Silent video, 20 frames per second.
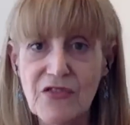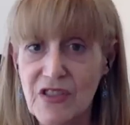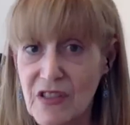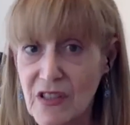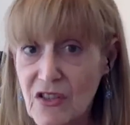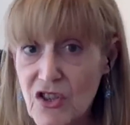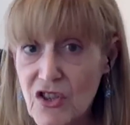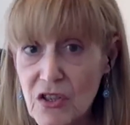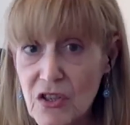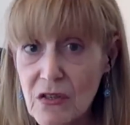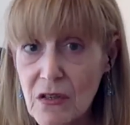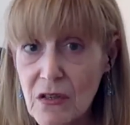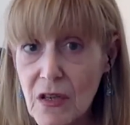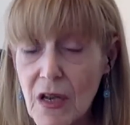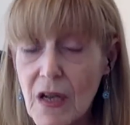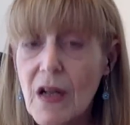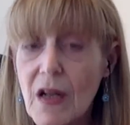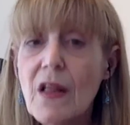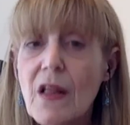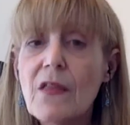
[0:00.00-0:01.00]
addiction,
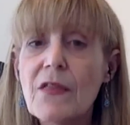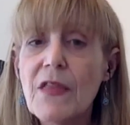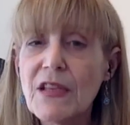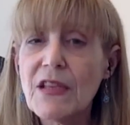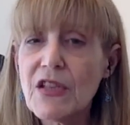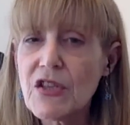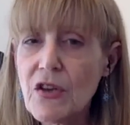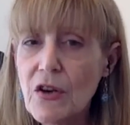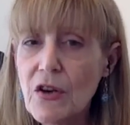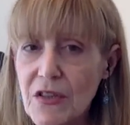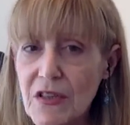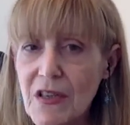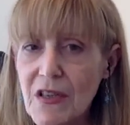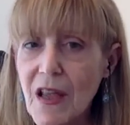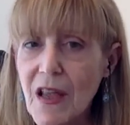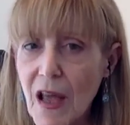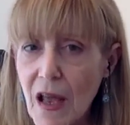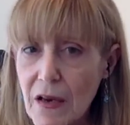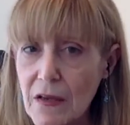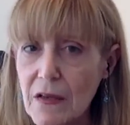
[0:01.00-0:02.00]
they start
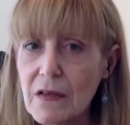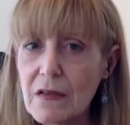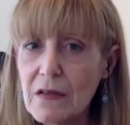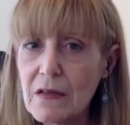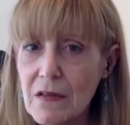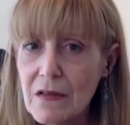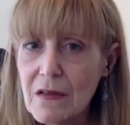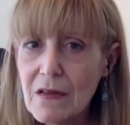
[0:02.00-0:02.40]
to get it.